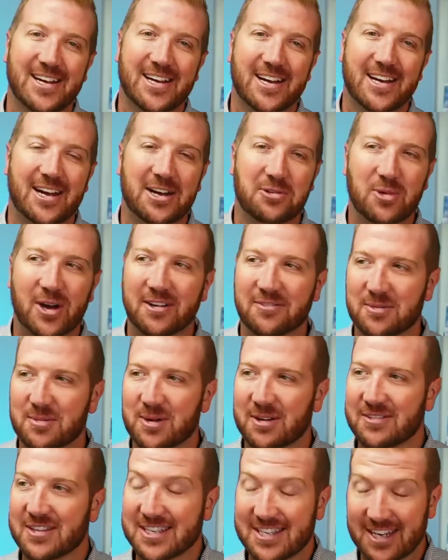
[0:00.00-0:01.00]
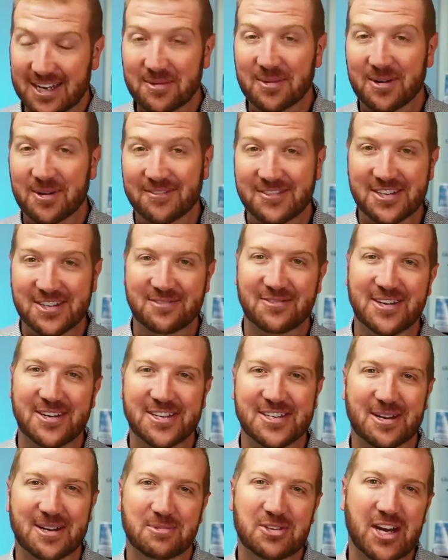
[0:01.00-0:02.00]
One of them, the second one, I've just
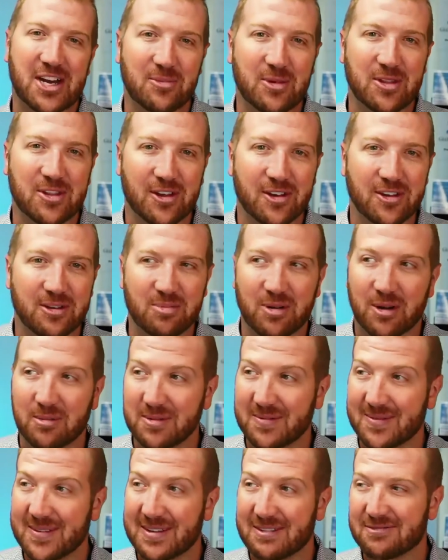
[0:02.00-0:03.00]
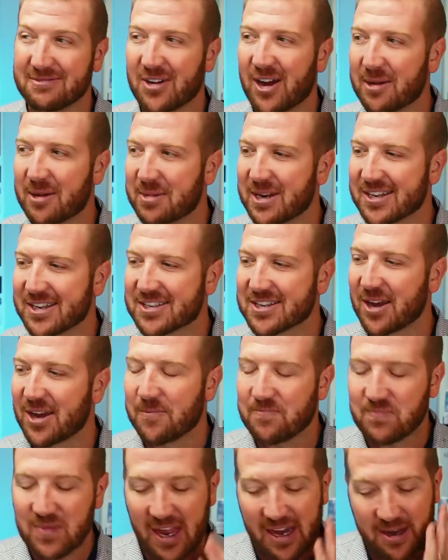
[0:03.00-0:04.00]
finished up chatting with only probably 5 minutes ago.